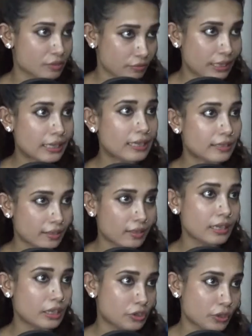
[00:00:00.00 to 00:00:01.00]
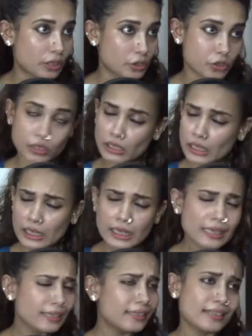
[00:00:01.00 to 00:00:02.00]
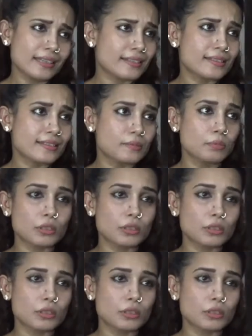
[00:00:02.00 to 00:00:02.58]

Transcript: as well working in well, education. Learning, learning well yes, mm-hmm.